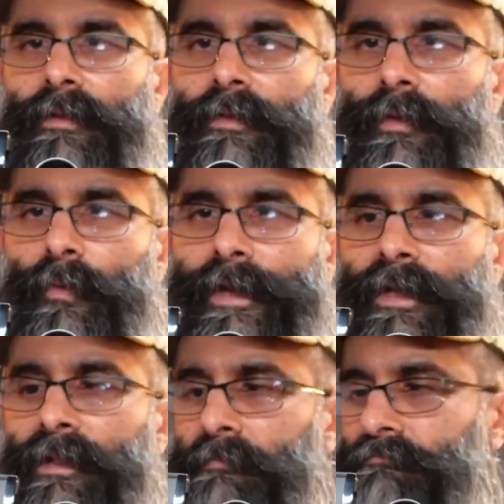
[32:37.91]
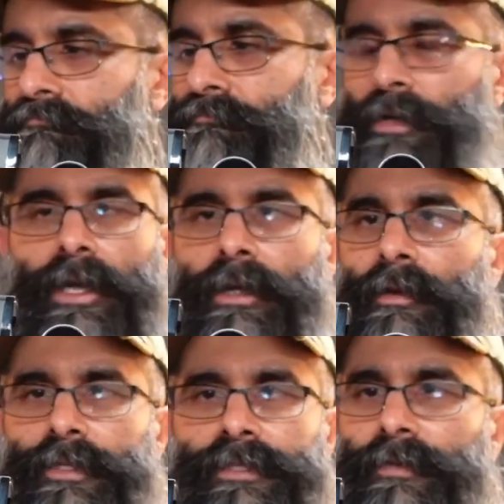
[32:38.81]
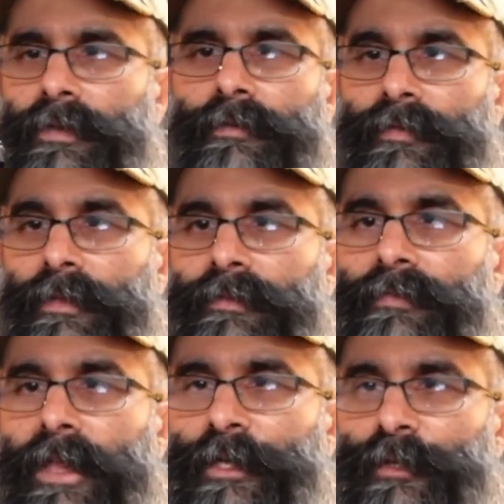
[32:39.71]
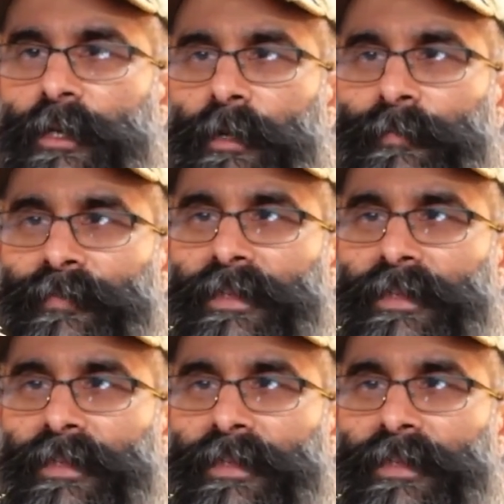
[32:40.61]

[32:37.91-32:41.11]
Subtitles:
the rail, but I almost don't even feel the flash at all.